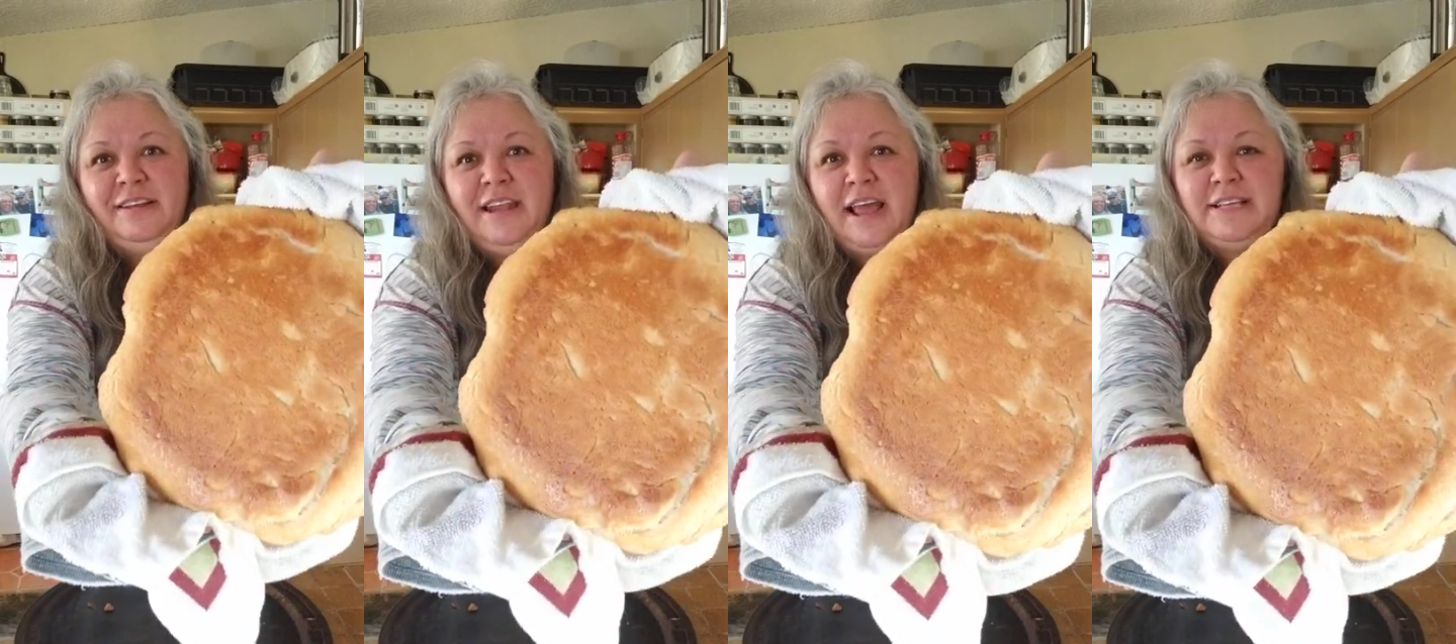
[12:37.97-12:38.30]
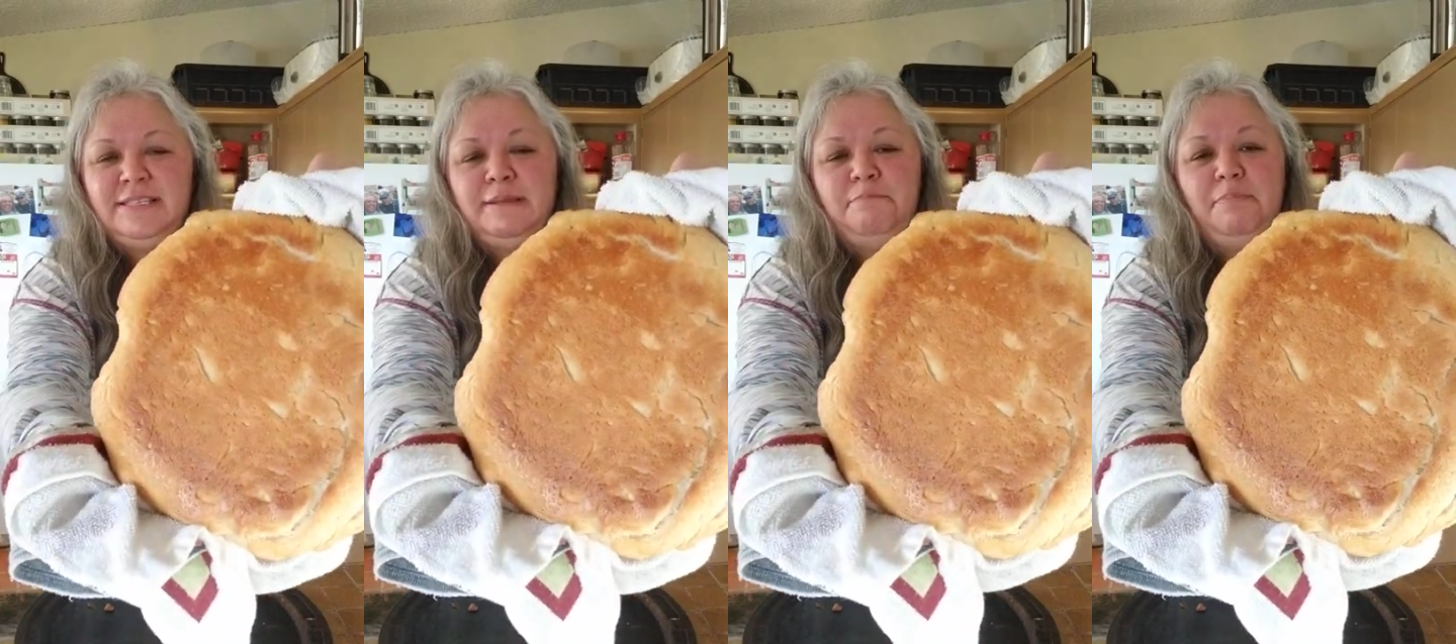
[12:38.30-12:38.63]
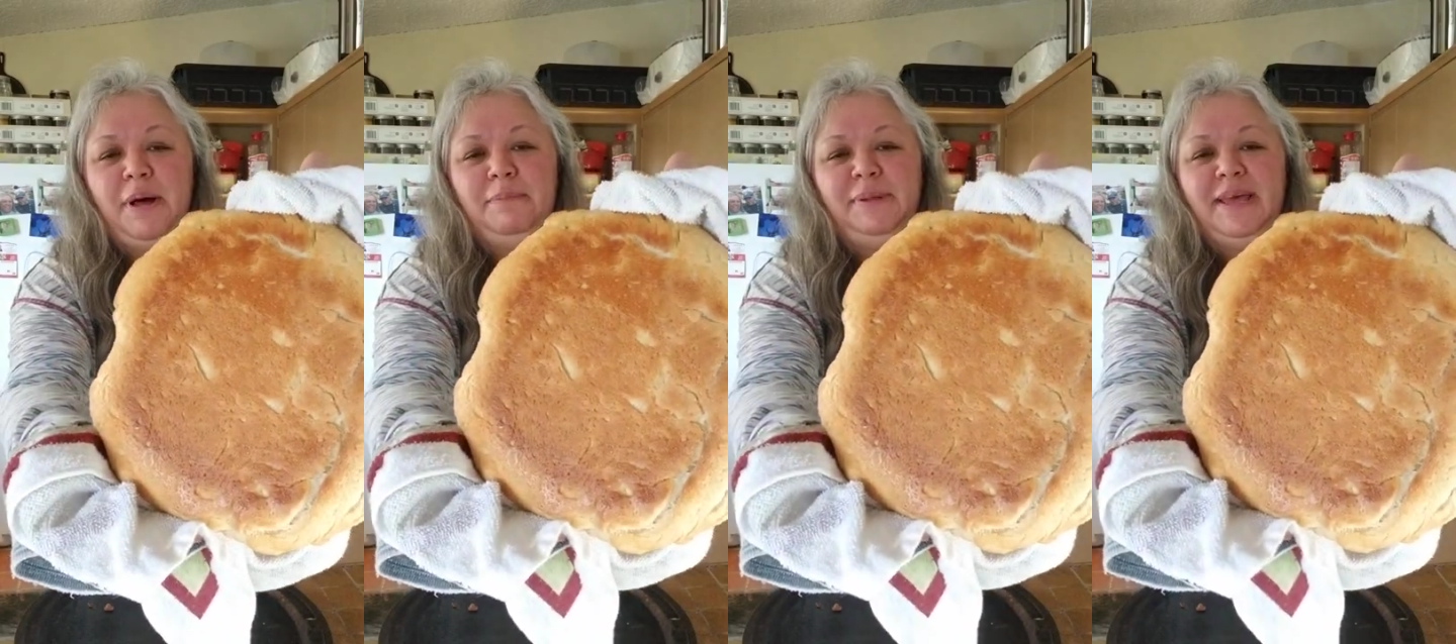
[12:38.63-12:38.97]
Nice and
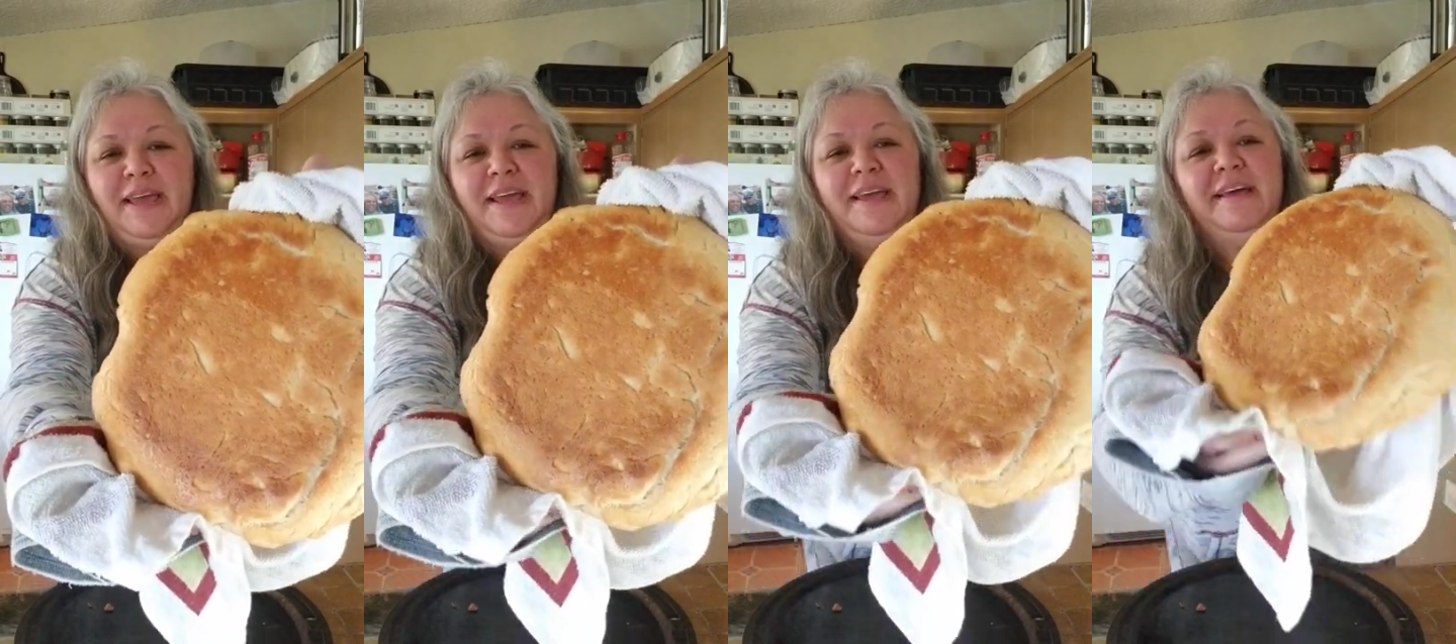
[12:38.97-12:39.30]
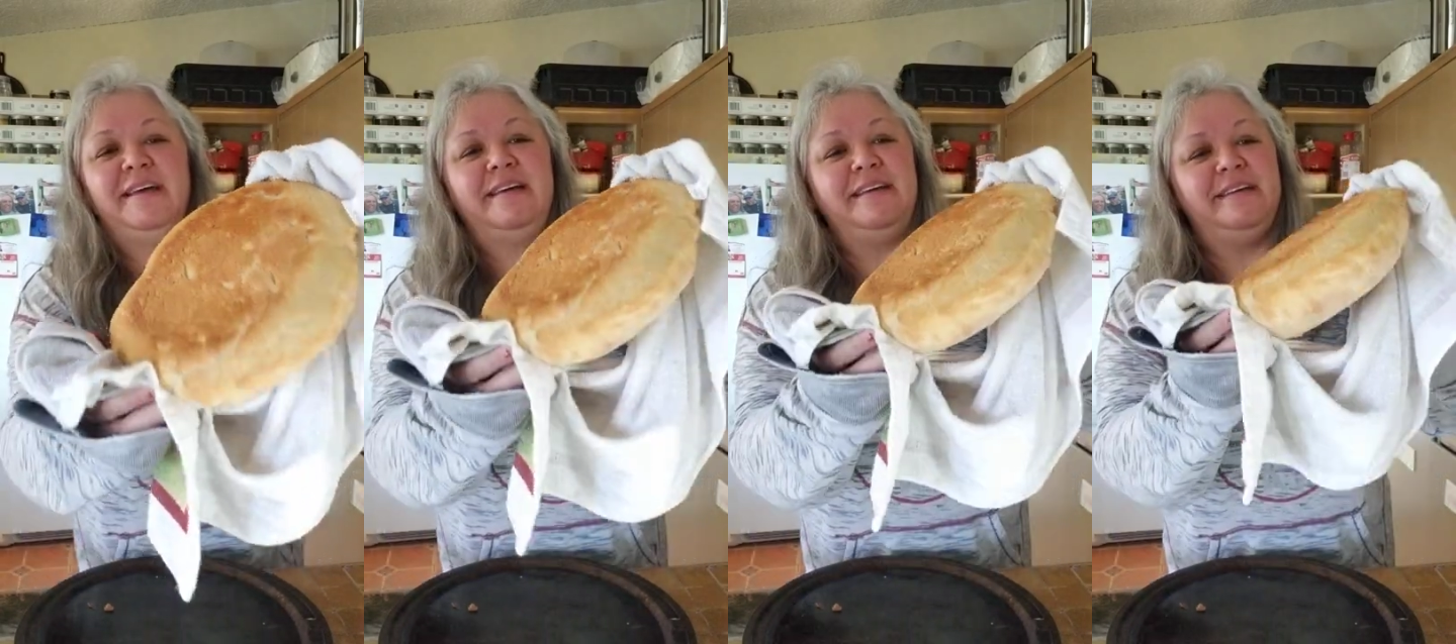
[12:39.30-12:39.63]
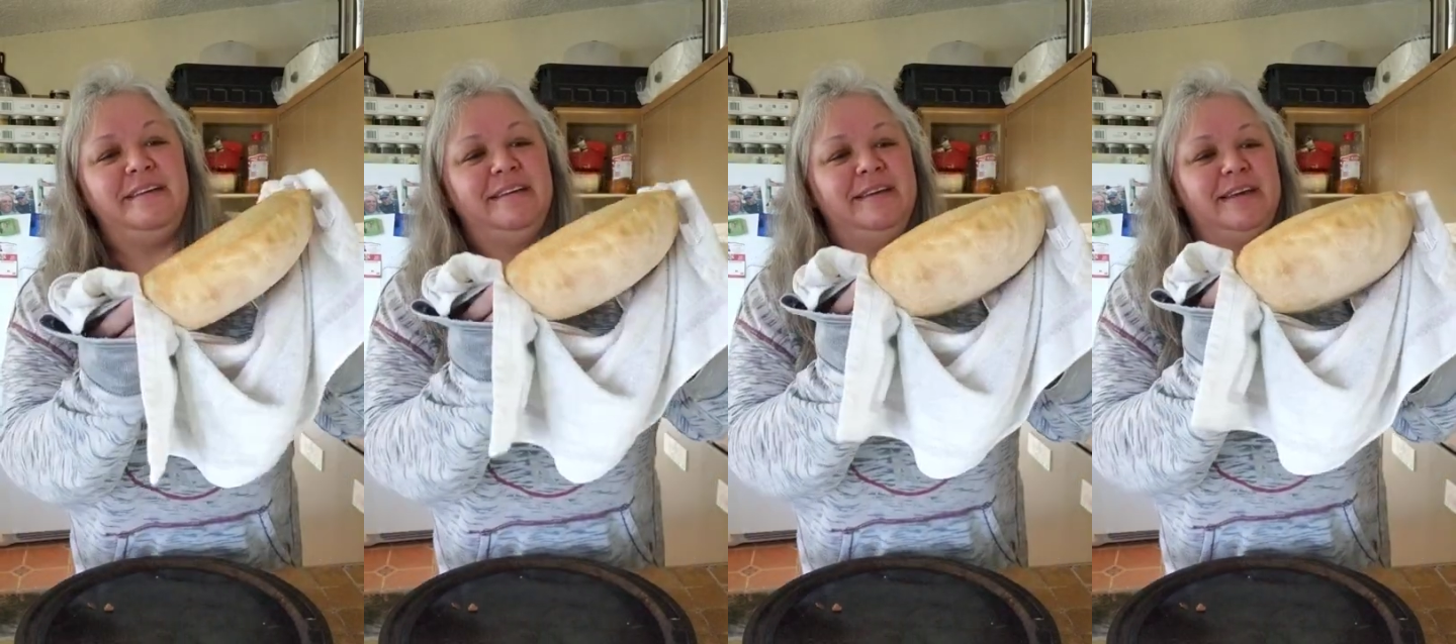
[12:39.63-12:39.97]
bubbly.
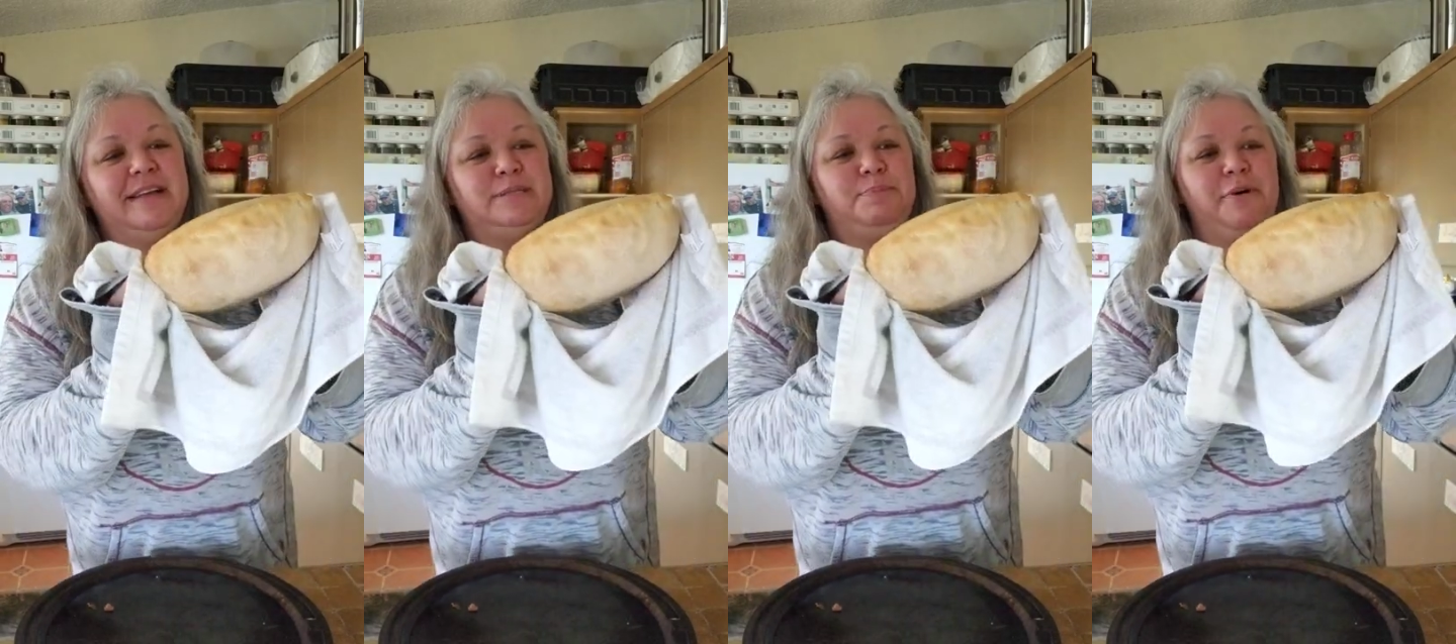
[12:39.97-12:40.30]
It's